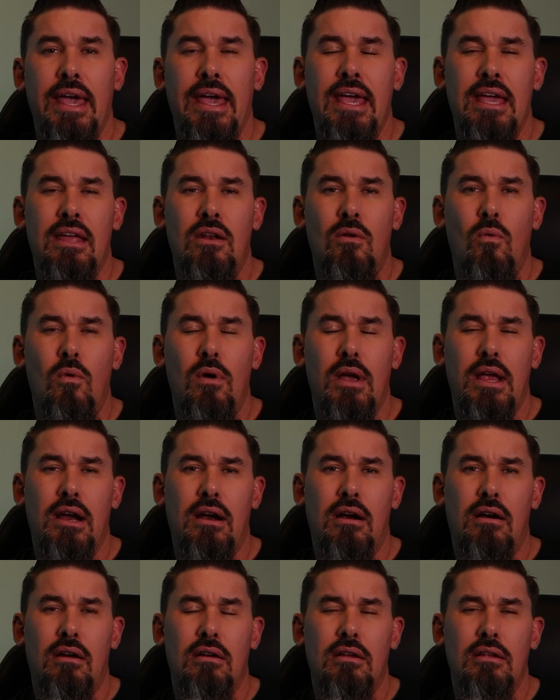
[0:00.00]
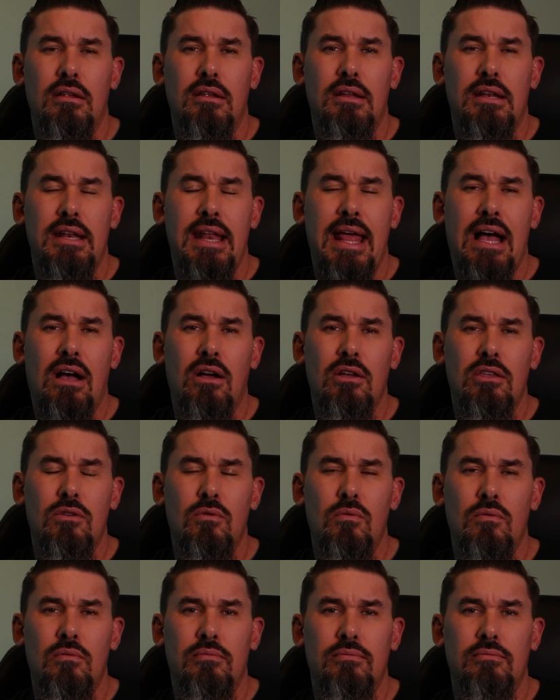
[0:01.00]
and where now
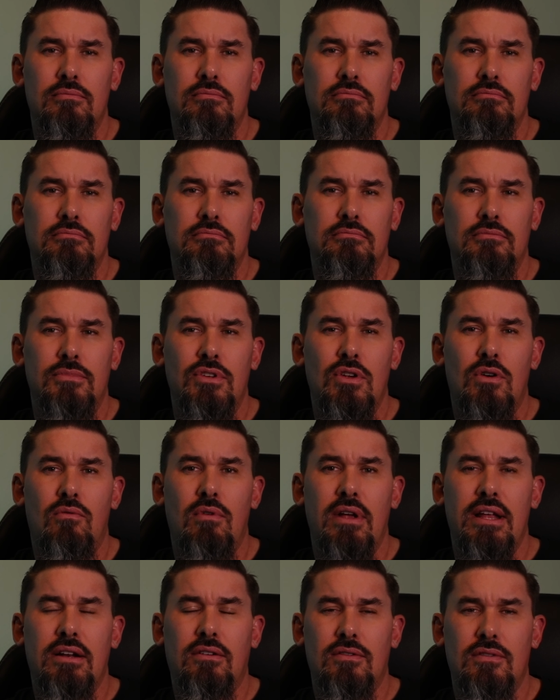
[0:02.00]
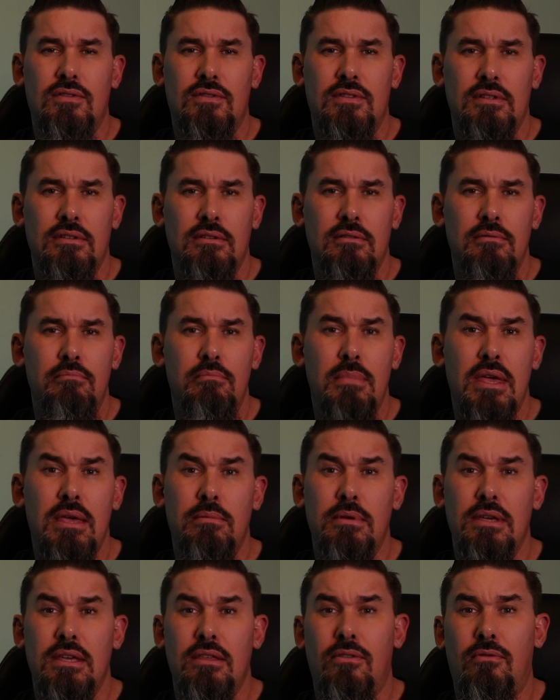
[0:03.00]
your rentals may
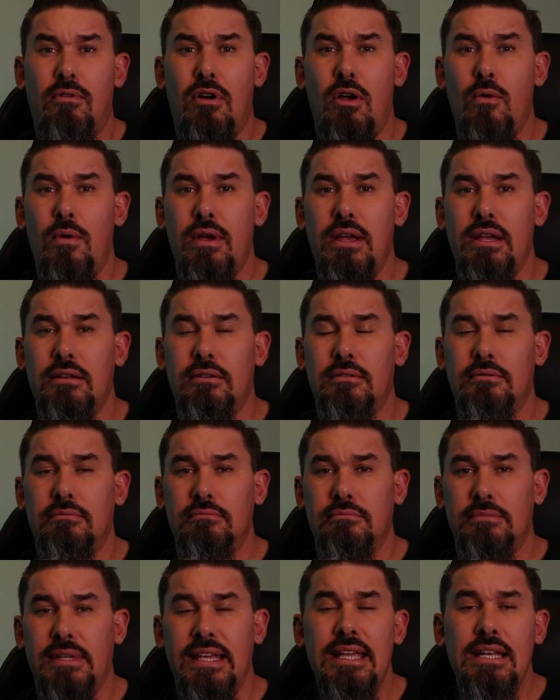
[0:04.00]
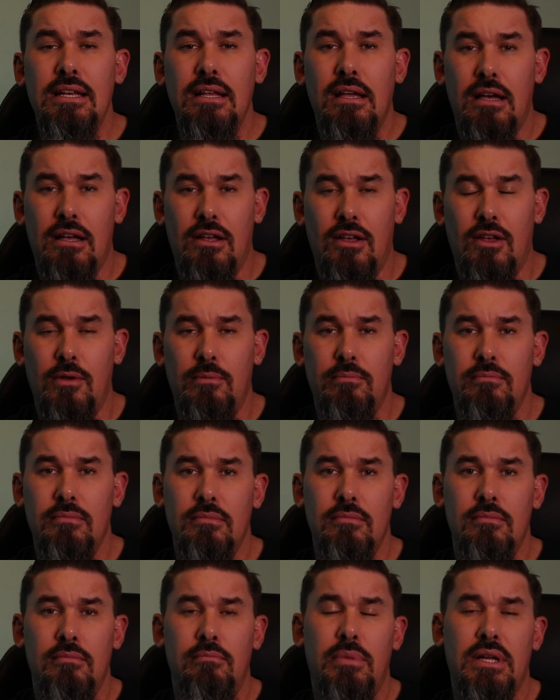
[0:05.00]
be throwing income,
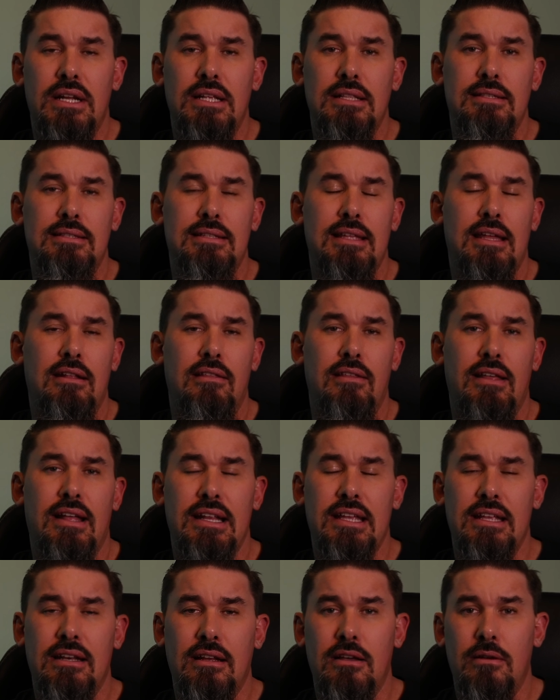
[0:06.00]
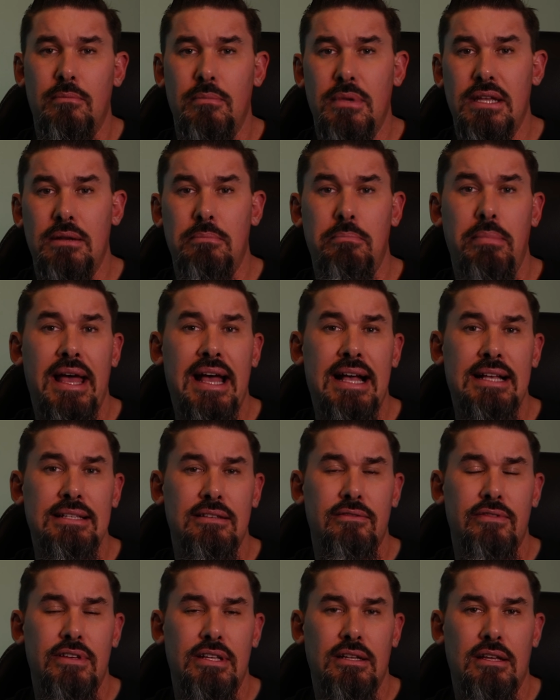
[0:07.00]
but instead of that income being
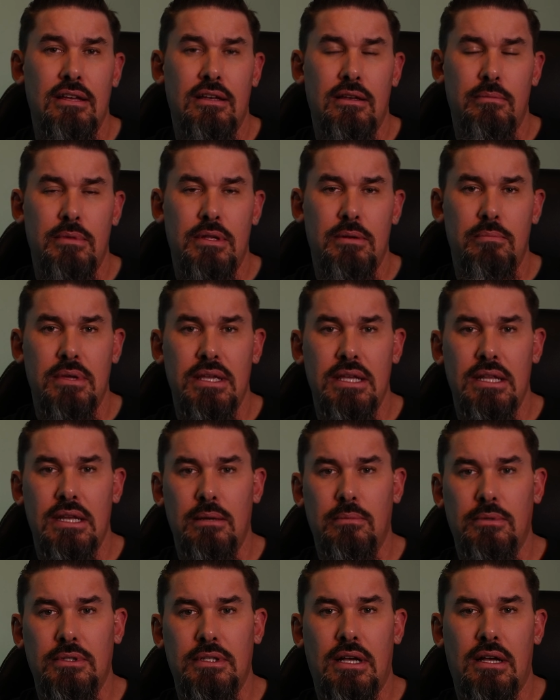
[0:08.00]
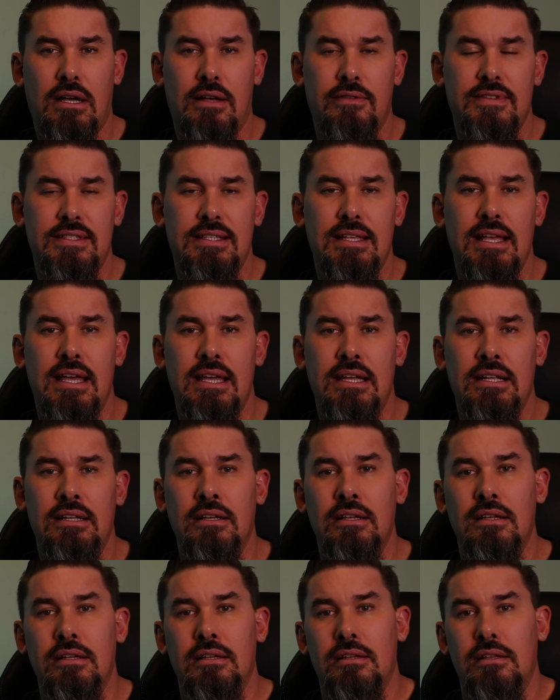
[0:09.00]
passive income and being able to offset
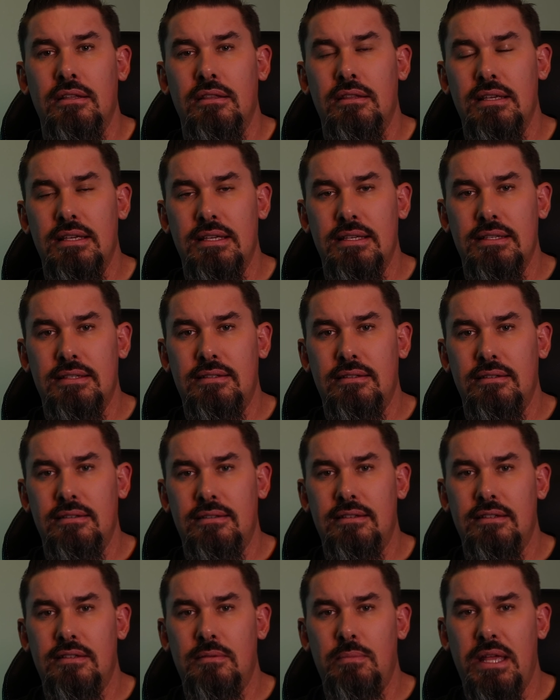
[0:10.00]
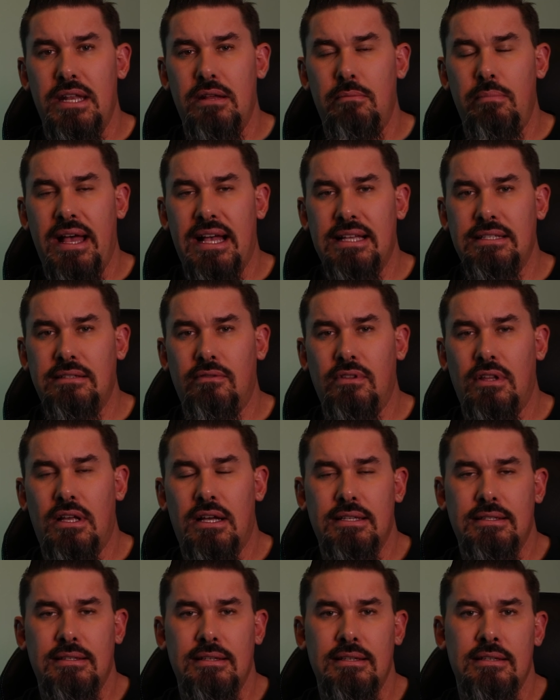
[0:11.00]
these suspended passive
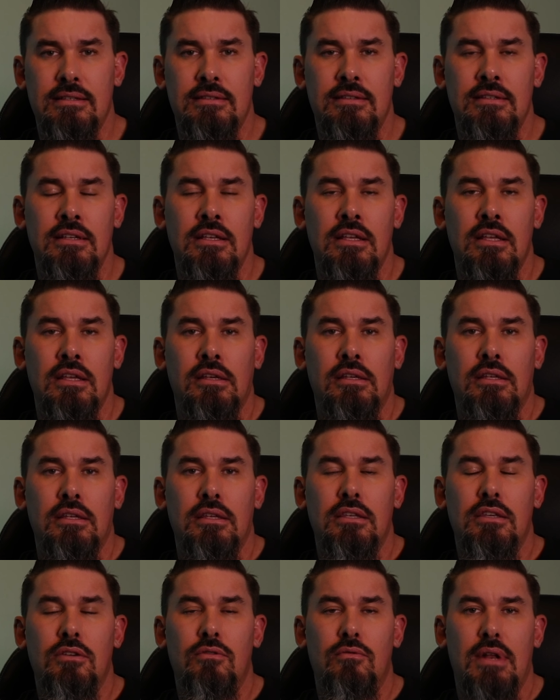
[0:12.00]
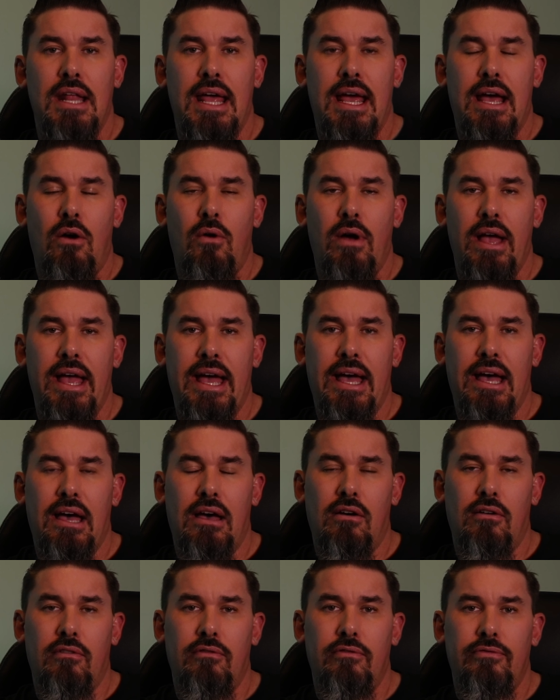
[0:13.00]
losses, you now
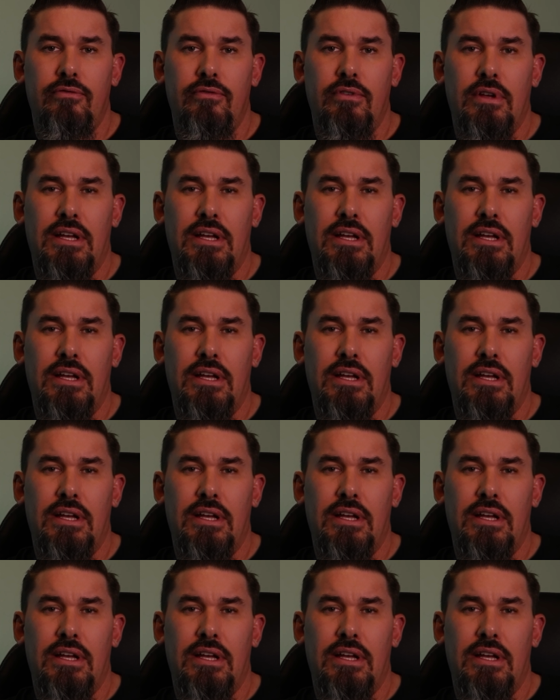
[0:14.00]
have